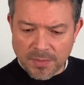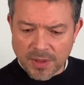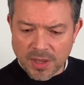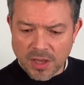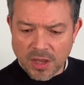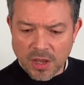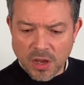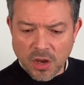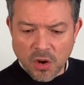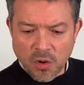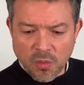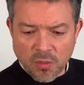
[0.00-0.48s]

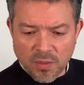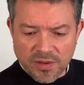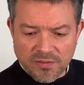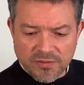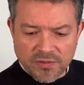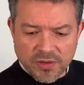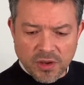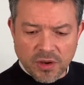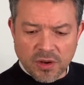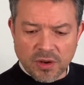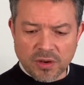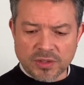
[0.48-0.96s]
We've
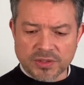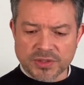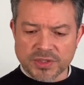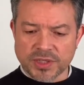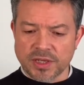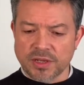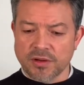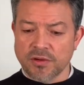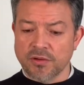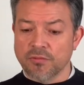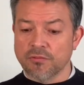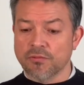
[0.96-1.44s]
got
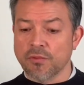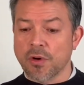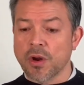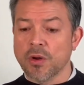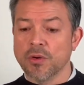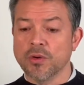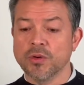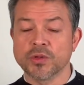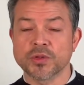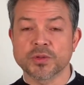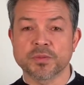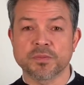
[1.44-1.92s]
Rose
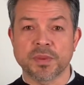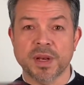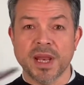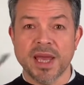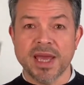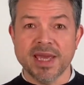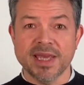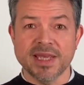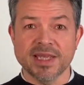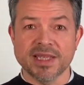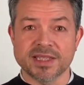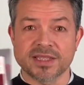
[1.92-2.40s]

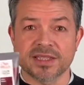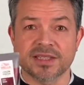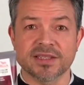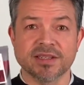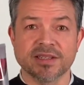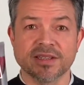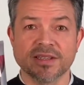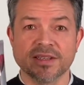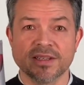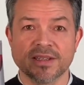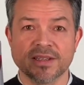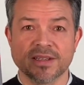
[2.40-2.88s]
Blaze,
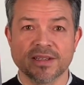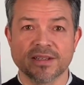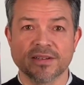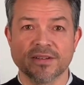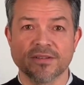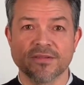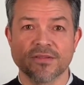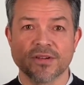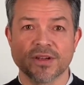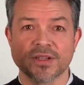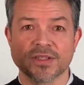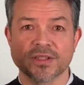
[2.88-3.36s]
for
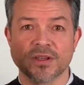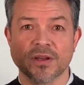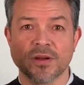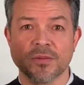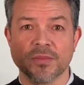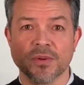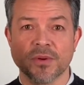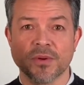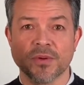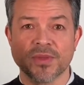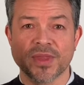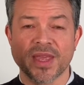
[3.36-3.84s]
example.
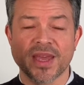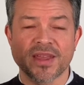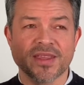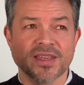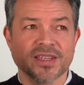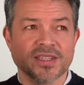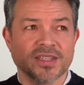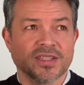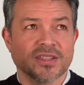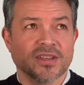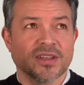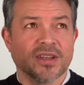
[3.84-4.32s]
Now, this is
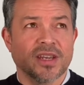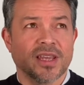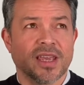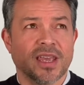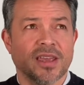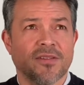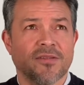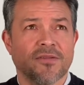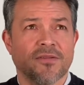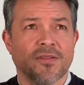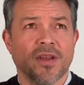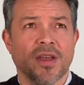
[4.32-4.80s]
going to give
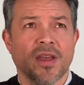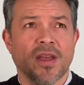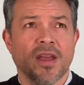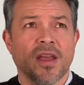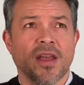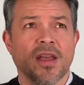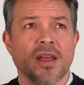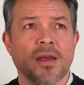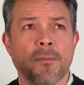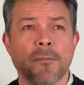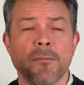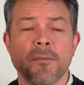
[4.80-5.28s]

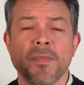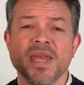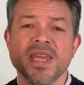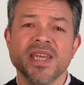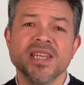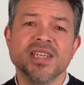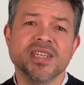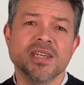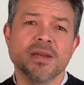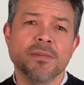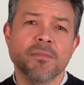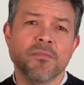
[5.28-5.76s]

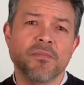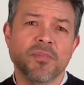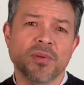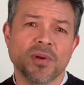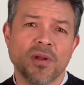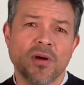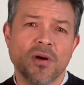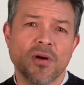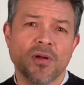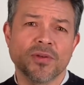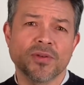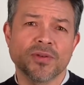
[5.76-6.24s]
medium
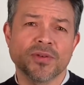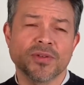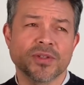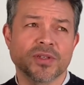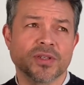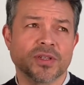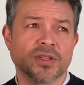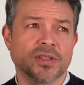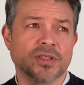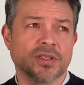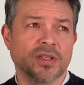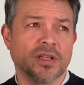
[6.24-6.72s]
blonde,
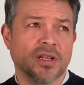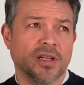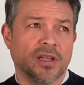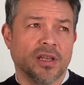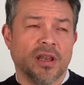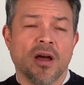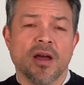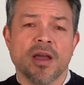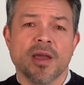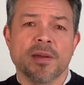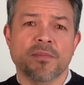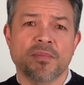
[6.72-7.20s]

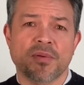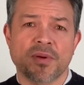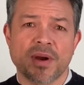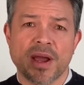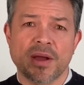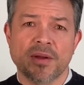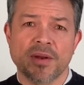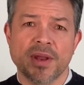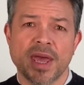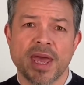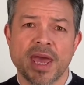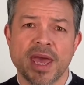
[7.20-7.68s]
light brown
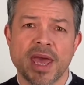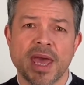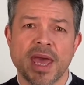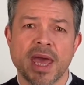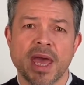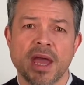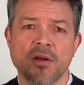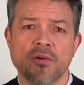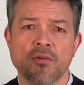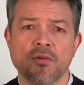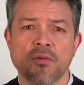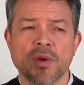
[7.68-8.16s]
hair a
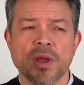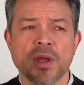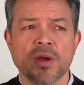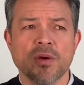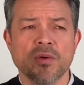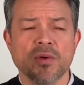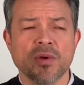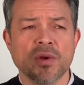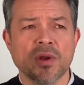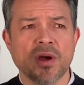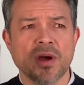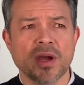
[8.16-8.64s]
real
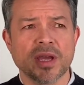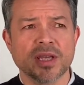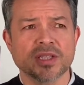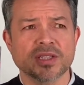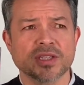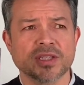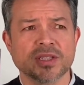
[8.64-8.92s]
nice,